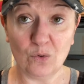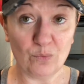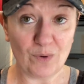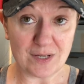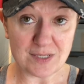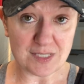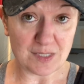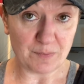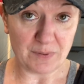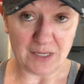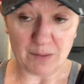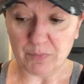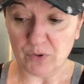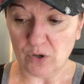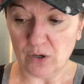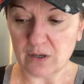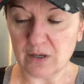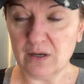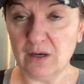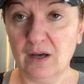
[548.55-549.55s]
recipe
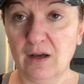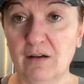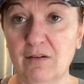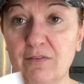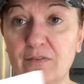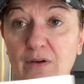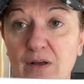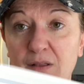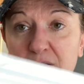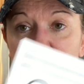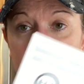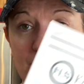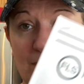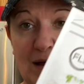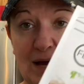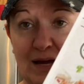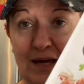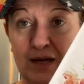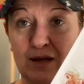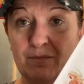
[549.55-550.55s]
book of
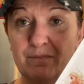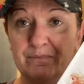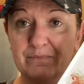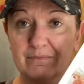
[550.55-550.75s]
my